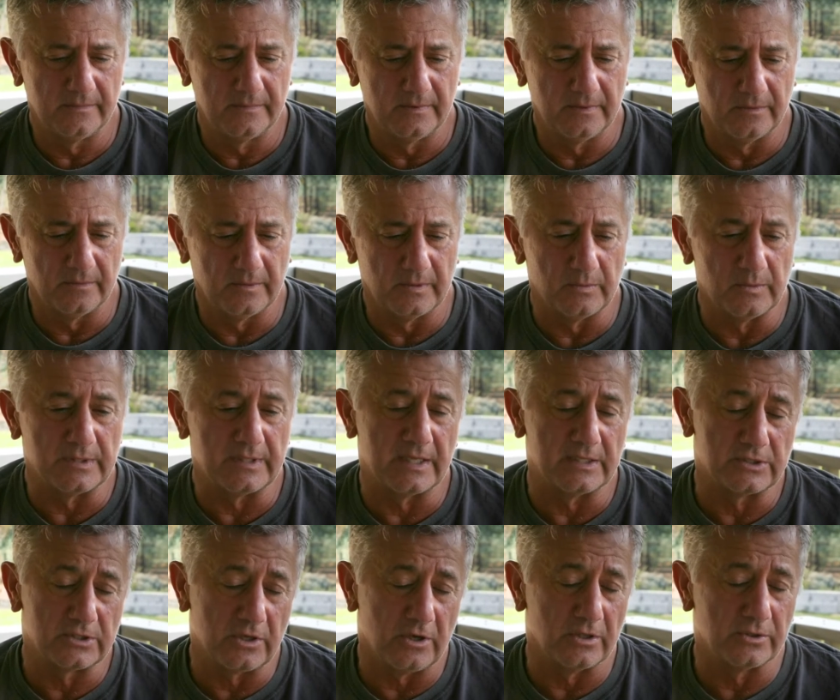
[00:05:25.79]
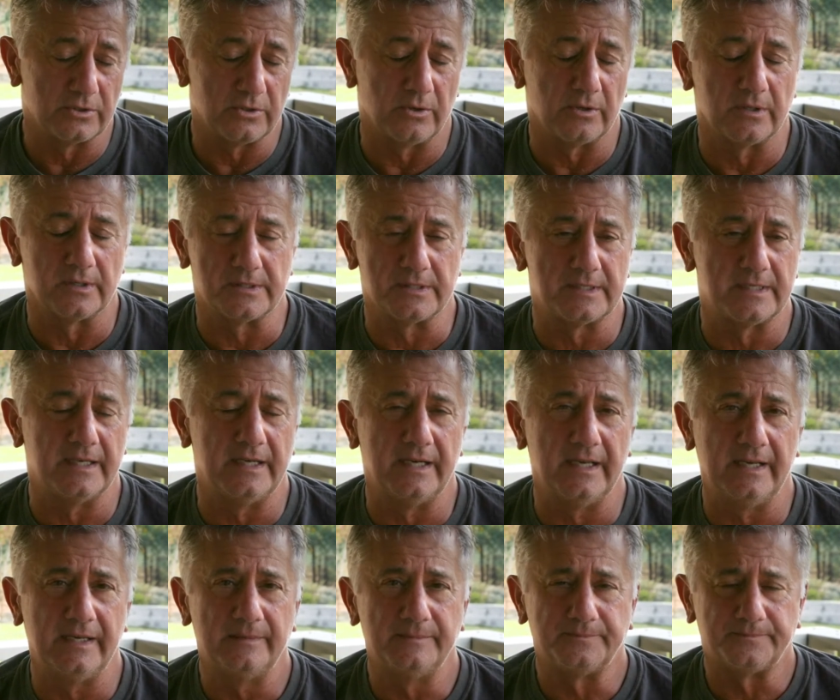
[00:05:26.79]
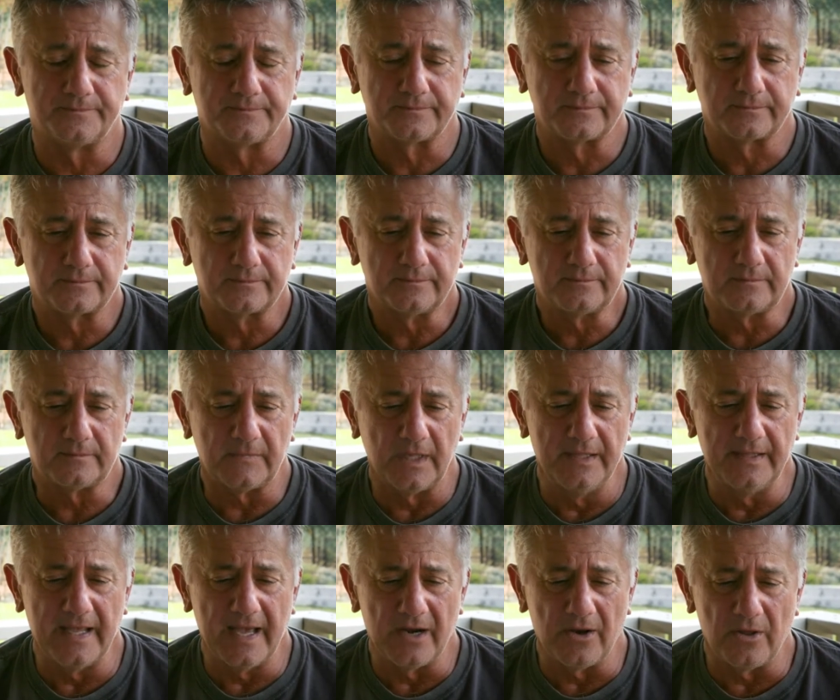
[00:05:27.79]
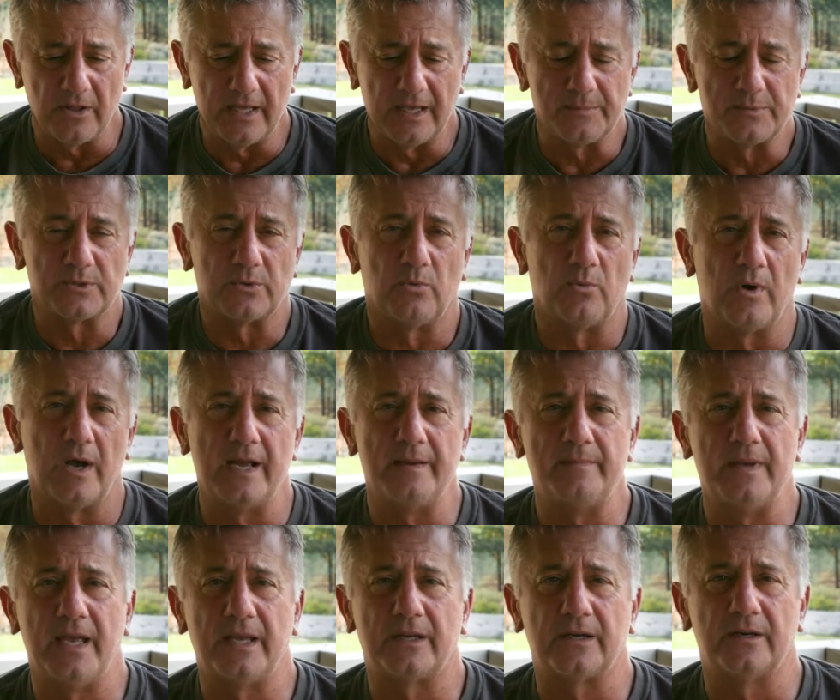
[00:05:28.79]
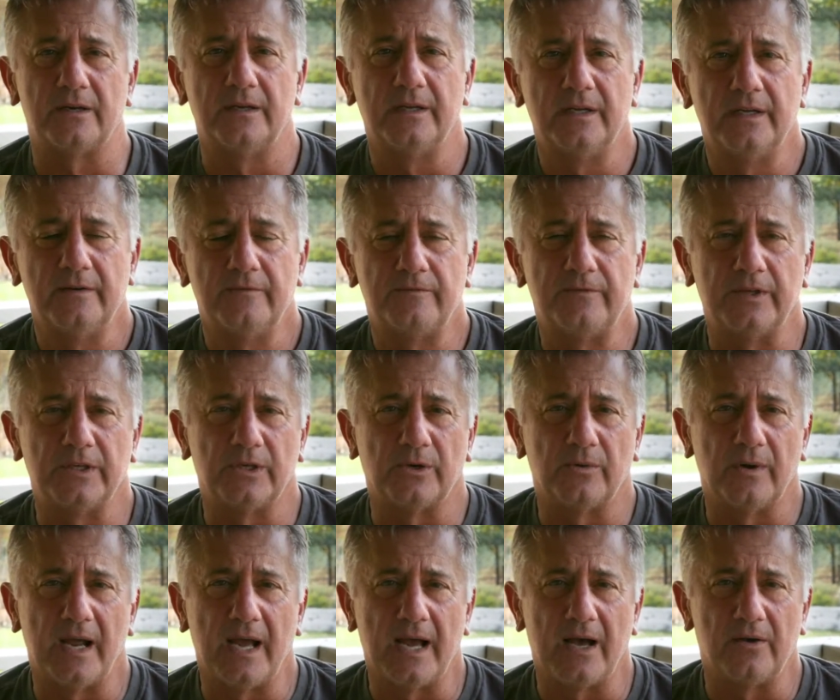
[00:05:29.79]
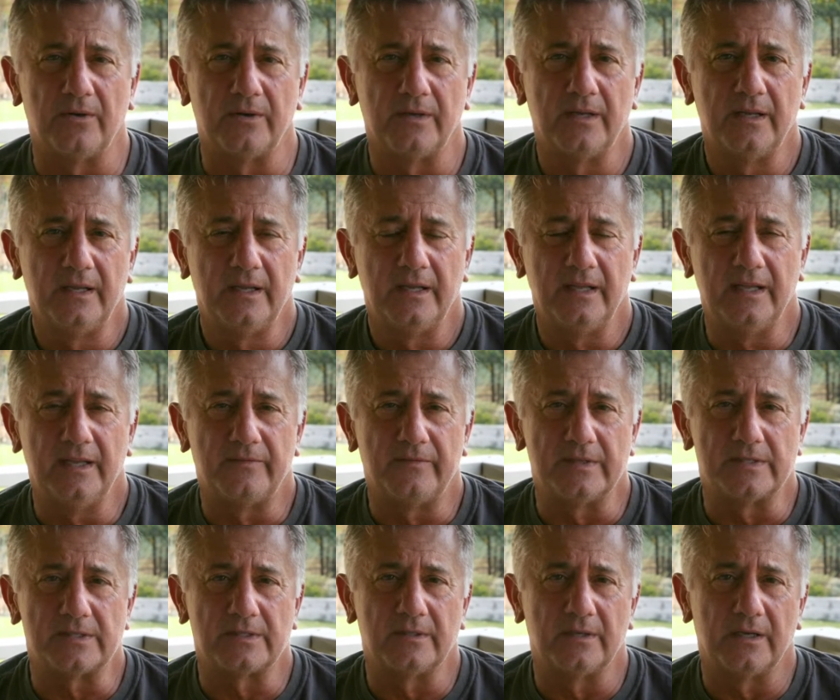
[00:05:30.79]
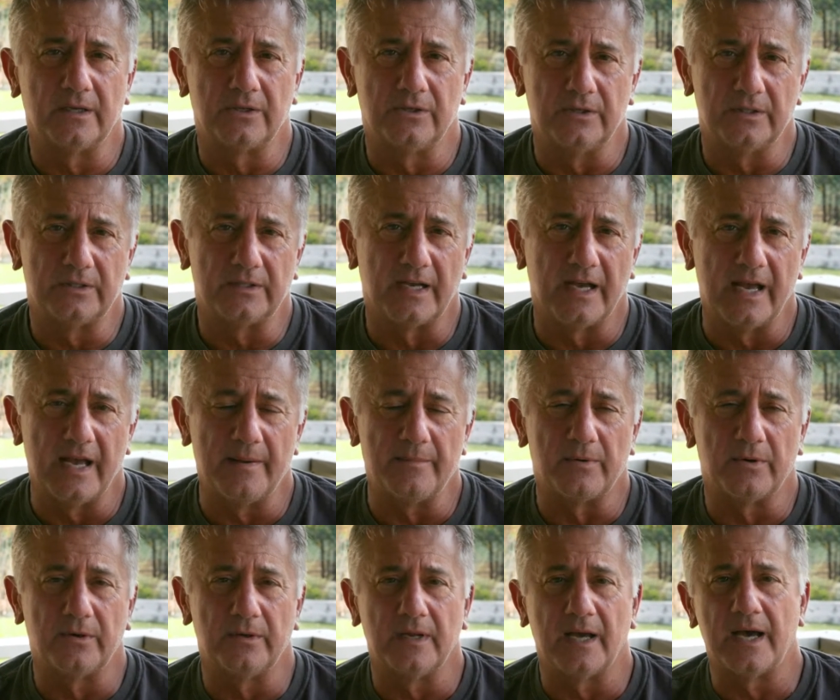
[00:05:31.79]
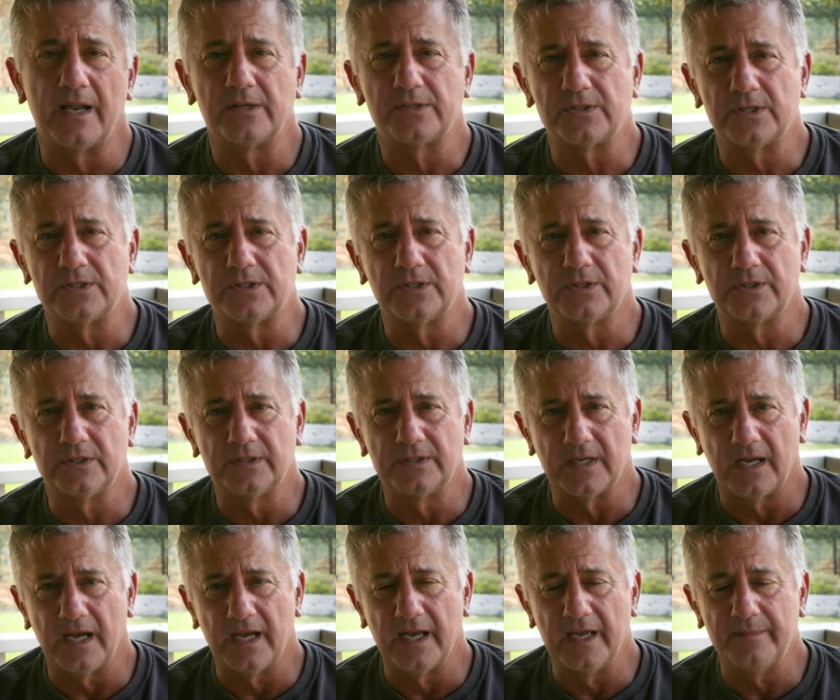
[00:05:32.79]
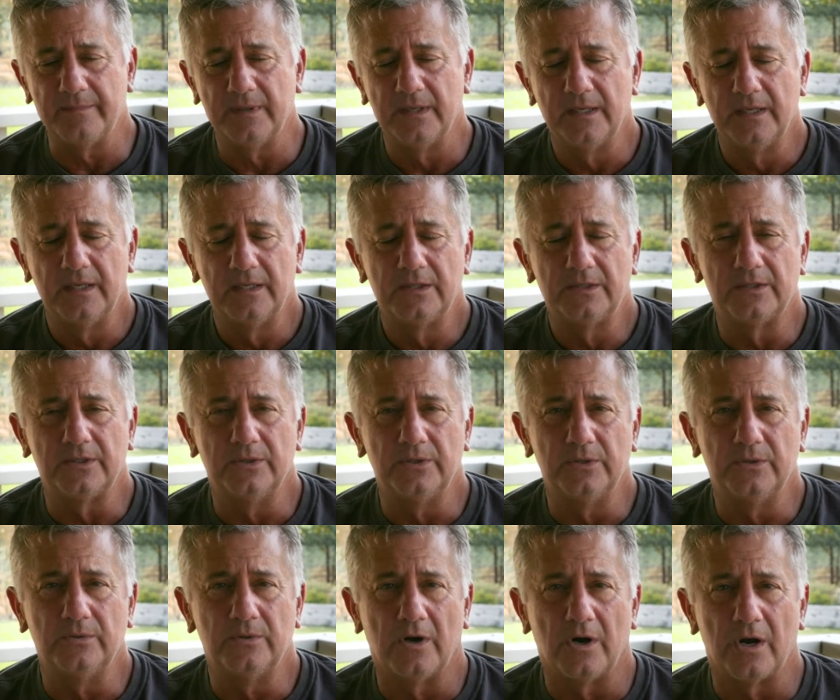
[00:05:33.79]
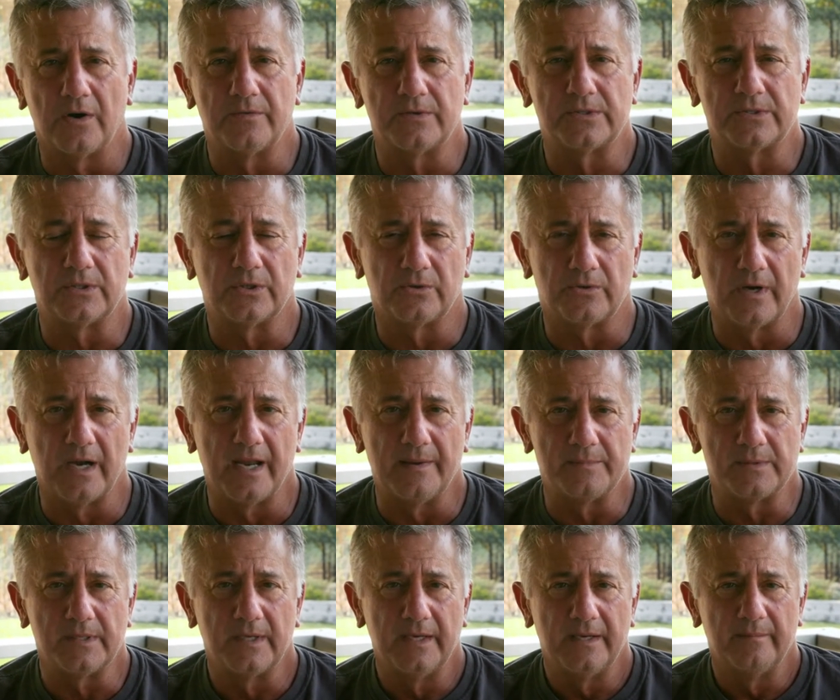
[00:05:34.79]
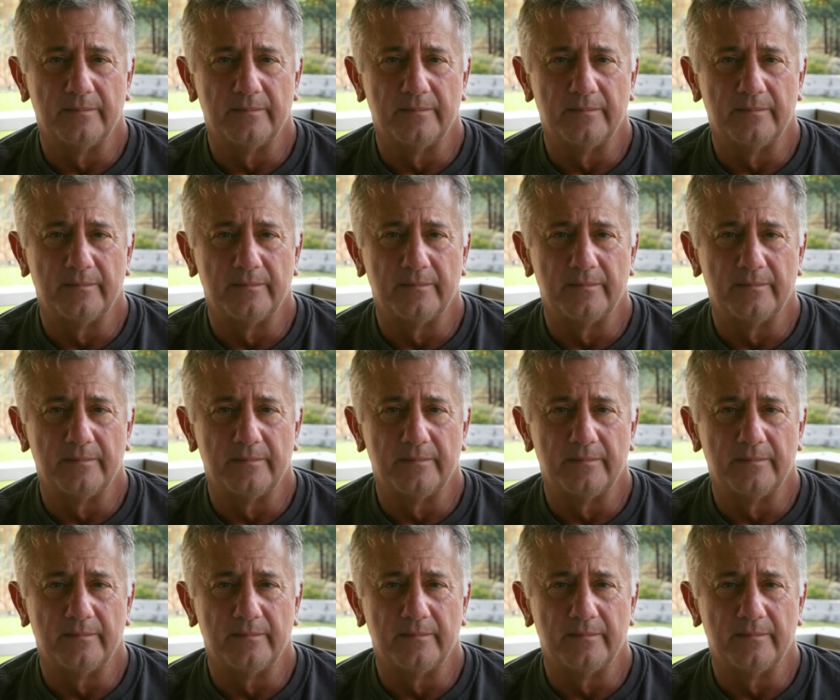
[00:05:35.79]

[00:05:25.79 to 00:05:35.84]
what that's called total acidity, and that all helps the winemaker figure out if it's a good time or not such a good time to harvest the grapes.